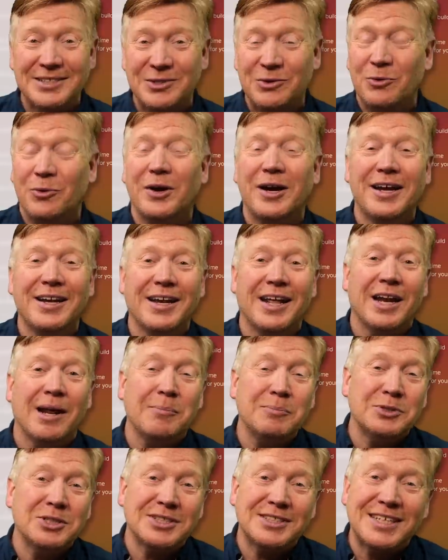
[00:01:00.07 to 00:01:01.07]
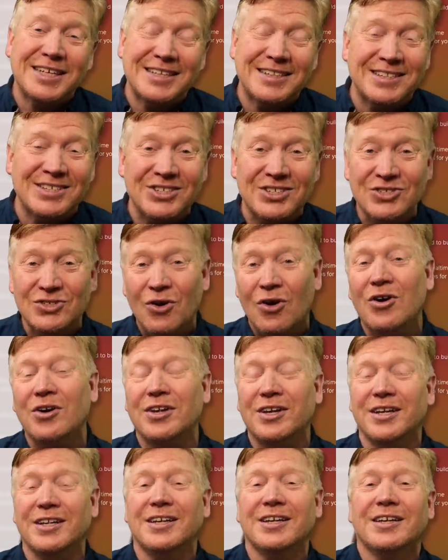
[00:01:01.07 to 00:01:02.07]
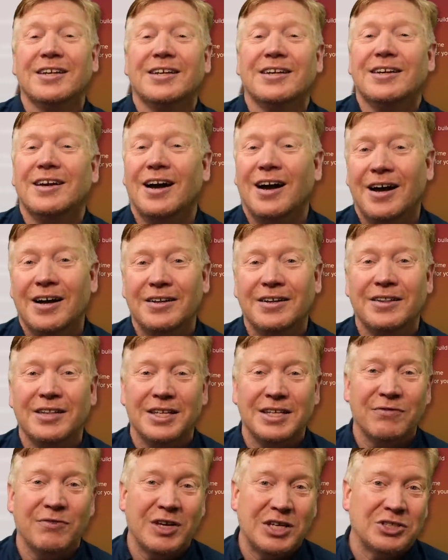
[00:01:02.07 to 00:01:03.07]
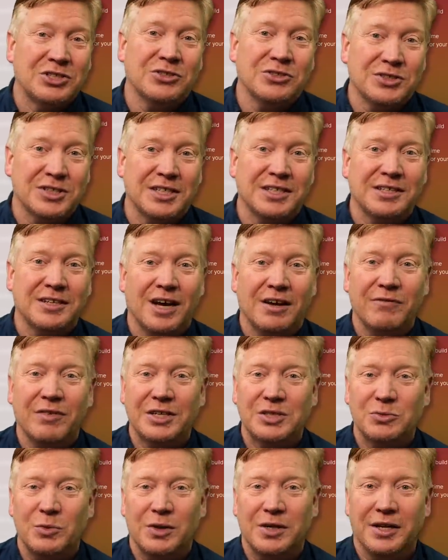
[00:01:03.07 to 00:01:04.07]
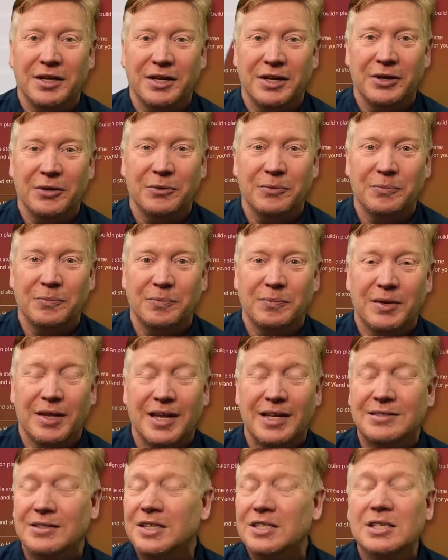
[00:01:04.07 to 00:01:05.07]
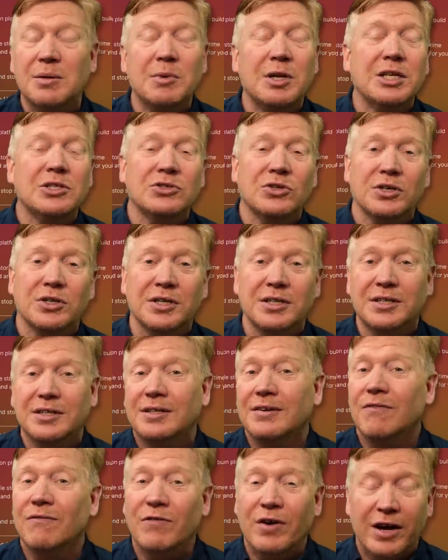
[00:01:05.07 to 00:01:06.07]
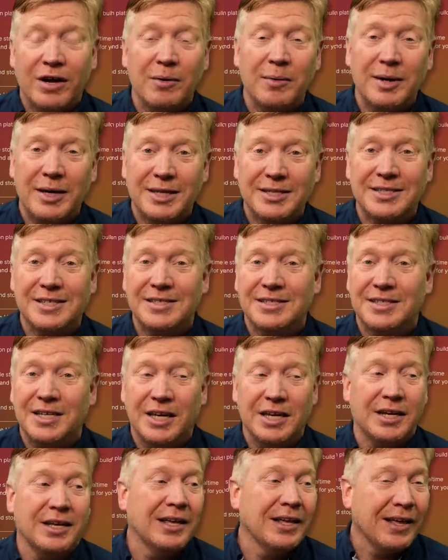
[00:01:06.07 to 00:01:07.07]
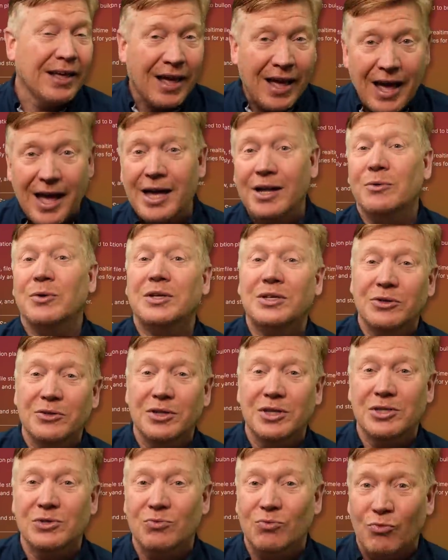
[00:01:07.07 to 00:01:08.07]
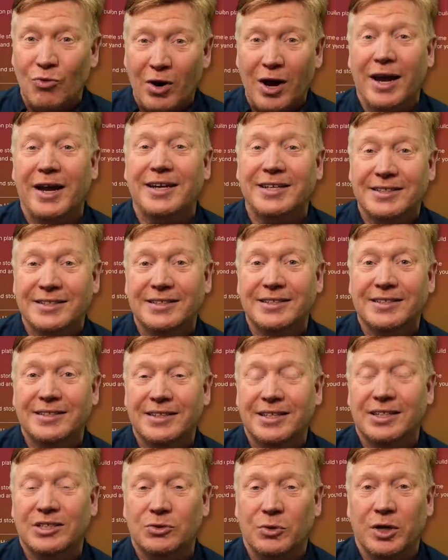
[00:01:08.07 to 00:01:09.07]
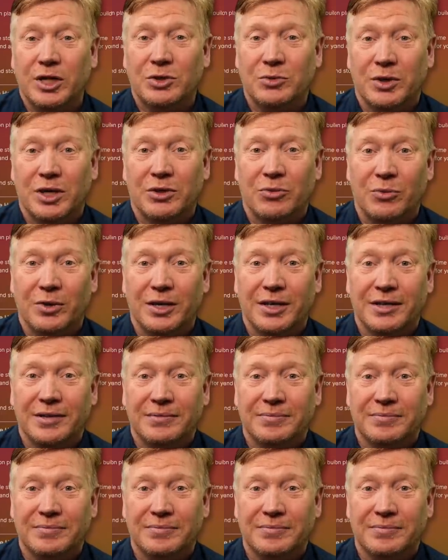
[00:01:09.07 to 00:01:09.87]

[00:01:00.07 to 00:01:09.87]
great, and I'm just getting started on the features in Convex 1.0. It's like somebody took Firebase and said, how do we do this right in 2023?